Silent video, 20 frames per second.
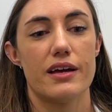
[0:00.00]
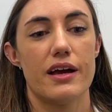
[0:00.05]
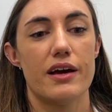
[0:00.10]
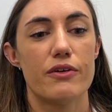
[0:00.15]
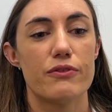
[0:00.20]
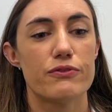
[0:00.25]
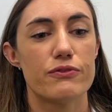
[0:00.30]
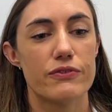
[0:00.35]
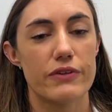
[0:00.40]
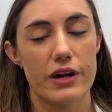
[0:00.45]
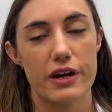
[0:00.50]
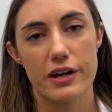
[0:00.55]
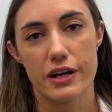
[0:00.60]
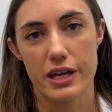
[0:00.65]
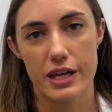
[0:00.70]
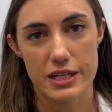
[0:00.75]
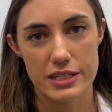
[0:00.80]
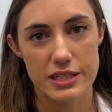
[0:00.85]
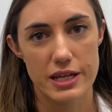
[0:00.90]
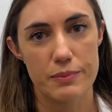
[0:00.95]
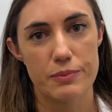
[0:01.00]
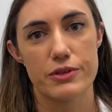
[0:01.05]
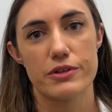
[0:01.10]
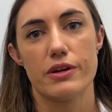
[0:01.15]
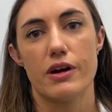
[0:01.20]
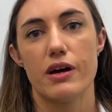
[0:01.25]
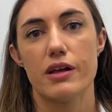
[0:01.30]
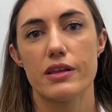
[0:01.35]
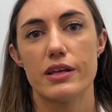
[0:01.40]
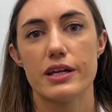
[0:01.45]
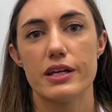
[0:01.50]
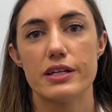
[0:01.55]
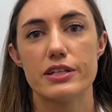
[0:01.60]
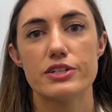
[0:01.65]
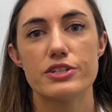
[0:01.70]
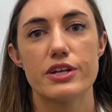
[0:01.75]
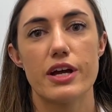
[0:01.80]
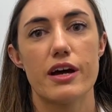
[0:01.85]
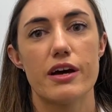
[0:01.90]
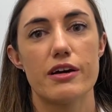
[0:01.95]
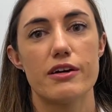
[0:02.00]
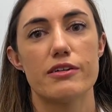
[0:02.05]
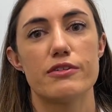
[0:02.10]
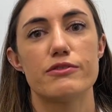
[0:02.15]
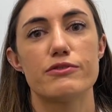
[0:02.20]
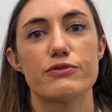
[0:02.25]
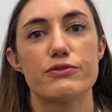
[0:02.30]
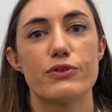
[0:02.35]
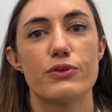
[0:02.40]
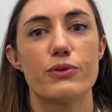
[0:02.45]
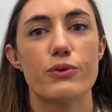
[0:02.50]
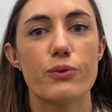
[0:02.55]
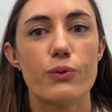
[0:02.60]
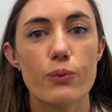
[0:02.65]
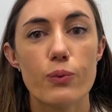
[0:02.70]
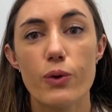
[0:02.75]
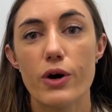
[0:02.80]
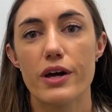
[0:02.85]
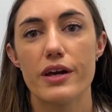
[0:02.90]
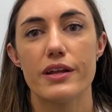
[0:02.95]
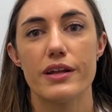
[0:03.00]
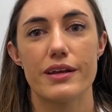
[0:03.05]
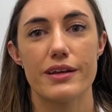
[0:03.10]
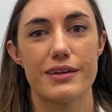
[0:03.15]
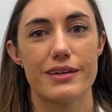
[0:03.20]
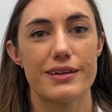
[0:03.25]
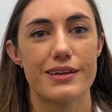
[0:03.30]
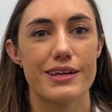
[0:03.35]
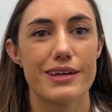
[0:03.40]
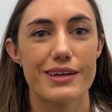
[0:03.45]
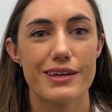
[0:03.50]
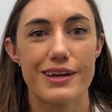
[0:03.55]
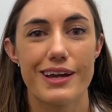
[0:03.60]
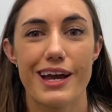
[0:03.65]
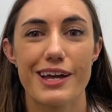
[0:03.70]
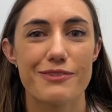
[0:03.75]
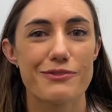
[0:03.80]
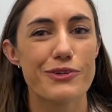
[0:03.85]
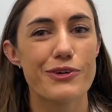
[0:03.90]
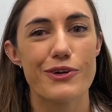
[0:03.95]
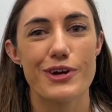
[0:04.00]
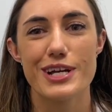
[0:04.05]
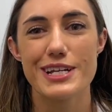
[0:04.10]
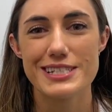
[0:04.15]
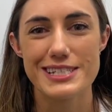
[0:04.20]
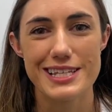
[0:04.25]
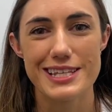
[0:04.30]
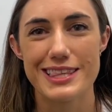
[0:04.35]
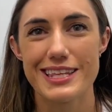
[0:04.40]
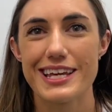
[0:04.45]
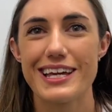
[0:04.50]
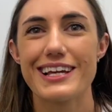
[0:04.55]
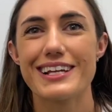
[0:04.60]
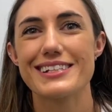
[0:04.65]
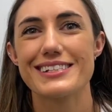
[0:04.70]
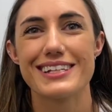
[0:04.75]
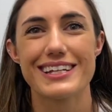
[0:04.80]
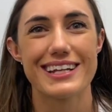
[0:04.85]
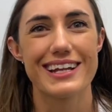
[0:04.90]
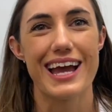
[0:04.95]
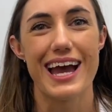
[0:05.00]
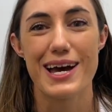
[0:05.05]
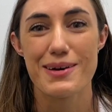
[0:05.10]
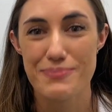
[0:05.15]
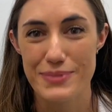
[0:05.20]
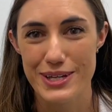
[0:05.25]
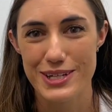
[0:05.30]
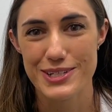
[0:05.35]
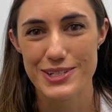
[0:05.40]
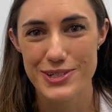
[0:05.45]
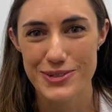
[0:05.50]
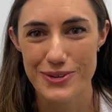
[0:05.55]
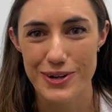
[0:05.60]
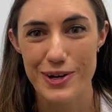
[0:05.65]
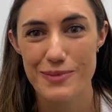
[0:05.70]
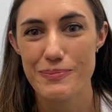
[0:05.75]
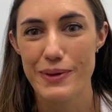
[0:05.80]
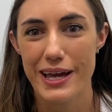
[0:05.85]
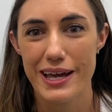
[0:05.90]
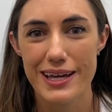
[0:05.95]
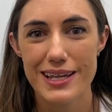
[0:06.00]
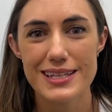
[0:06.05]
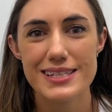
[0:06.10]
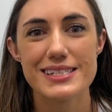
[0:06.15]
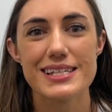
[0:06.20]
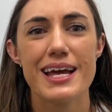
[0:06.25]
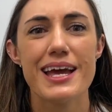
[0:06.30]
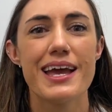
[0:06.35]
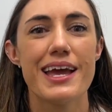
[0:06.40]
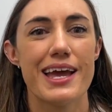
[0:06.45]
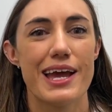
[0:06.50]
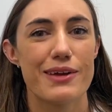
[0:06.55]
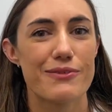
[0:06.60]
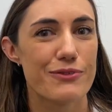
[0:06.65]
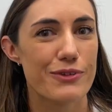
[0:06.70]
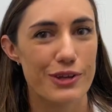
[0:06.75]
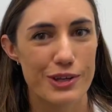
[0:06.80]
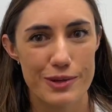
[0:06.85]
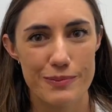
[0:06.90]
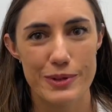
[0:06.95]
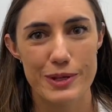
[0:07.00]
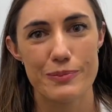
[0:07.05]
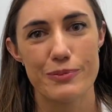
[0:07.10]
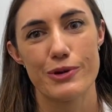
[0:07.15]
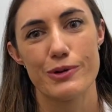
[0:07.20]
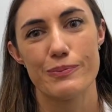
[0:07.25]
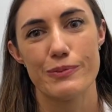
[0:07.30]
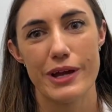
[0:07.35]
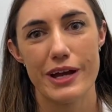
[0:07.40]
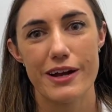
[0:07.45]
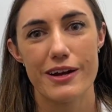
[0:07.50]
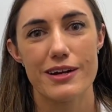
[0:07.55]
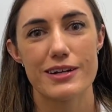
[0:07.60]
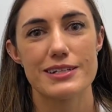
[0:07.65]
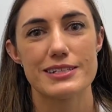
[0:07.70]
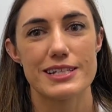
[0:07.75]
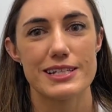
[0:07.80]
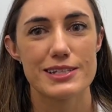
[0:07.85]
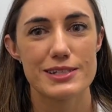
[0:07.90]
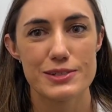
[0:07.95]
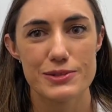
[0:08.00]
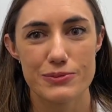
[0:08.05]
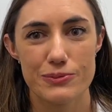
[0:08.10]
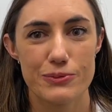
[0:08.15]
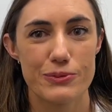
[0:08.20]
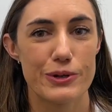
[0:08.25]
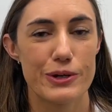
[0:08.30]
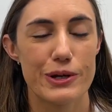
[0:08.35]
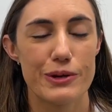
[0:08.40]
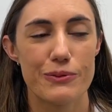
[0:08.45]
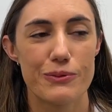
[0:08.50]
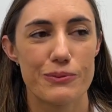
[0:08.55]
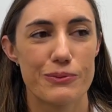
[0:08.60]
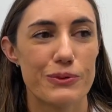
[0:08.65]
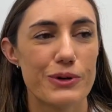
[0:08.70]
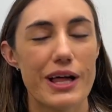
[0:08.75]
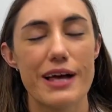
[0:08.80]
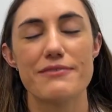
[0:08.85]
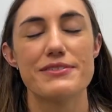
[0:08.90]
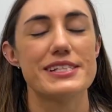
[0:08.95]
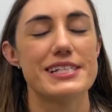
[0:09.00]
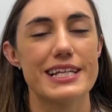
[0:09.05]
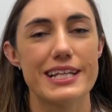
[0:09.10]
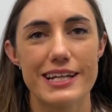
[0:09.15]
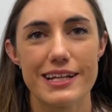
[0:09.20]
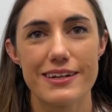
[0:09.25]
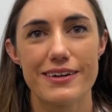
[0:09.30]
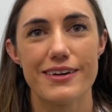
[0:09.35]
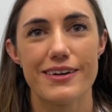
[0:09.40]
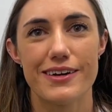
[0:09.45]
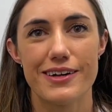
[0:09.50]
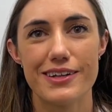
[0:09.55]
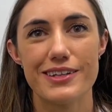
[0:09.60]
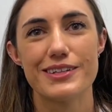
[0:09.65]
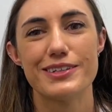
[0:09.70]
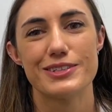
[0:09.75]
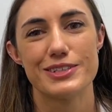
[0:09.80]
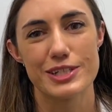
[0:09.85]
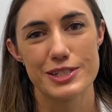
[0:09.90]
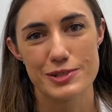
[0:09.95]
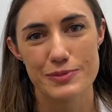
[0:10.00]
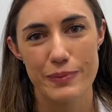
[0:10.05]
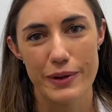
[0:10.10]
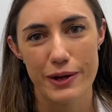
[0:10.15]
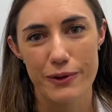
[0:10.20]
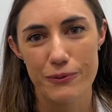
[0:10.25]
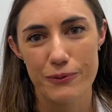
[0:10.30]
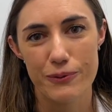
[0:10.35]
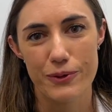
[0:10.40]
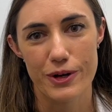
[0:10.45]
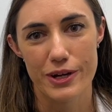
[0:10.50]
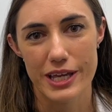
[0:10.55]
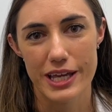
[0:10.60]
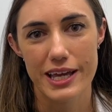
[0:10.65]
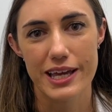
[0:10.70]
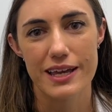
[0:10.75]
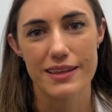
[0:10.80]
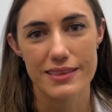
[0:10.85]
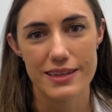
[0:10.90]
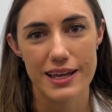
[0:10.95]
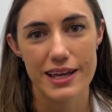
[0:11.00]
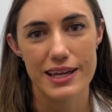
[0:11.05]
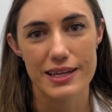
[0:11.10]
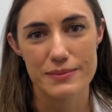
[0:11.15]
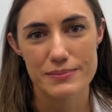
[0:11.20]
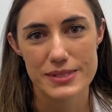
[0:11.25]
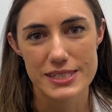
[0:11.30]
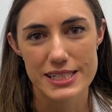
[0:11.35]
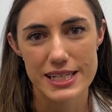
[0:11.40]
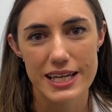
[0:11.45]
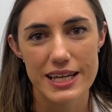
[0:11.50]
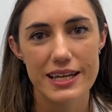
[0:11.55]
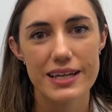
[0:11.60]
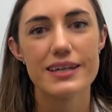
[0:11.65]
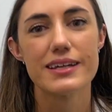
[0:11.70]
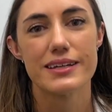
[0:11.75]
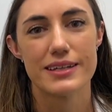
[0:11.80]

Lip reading: a very in-depth knowledge of what kind of crazy things can happen to our pets, and really be prepared, since we will have seen it all just by working at the AMC.